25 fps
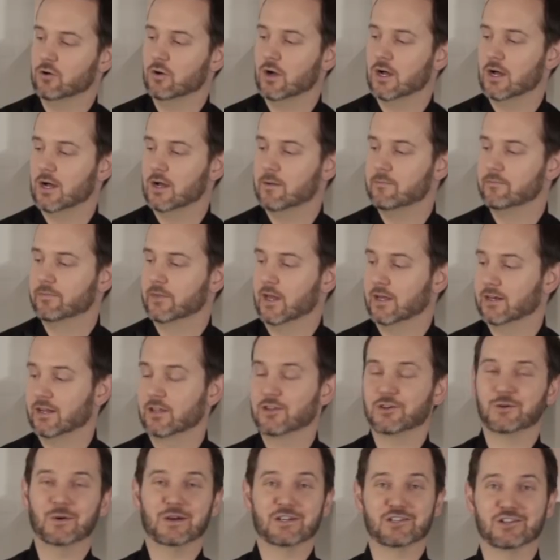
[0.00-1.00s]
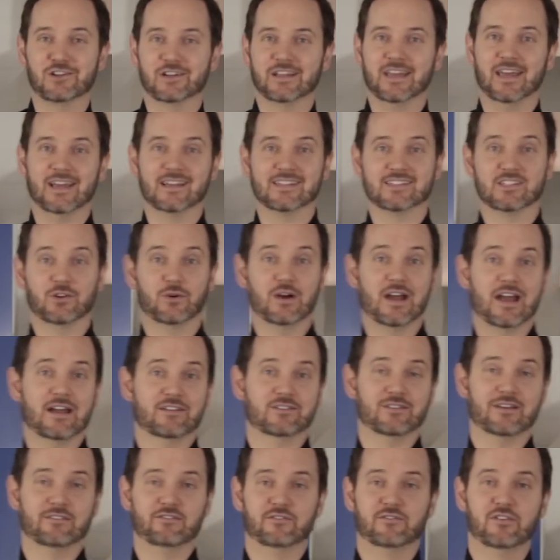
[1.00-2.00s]
another question I get is, do I have
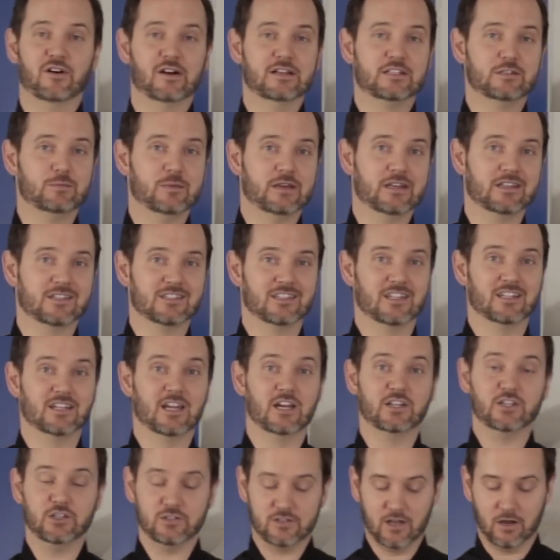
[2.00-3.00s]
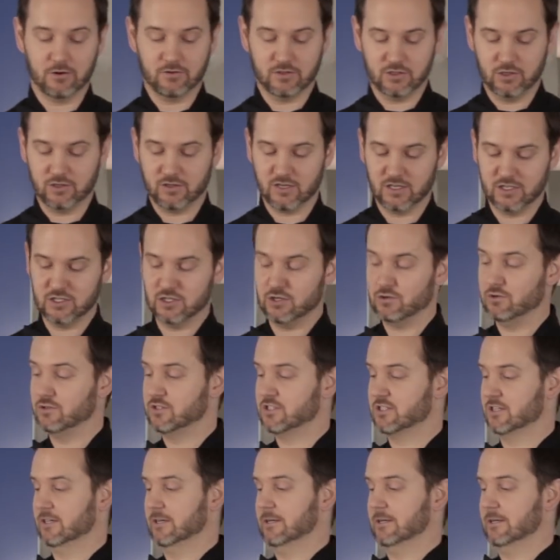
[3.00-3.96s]
to have a Vitamix? And you don't. You can use